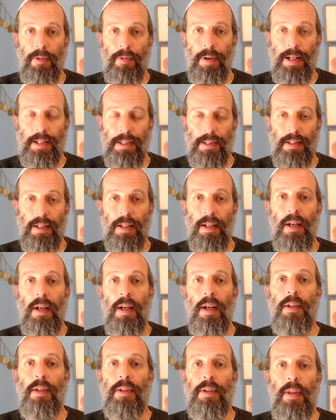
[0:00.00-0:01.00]
threats
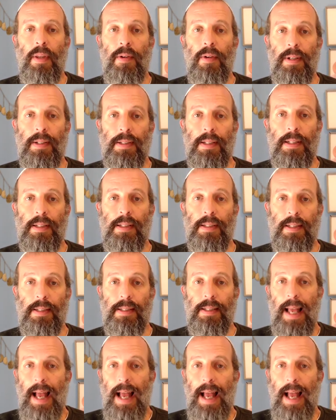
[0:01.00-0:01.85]
to their existence.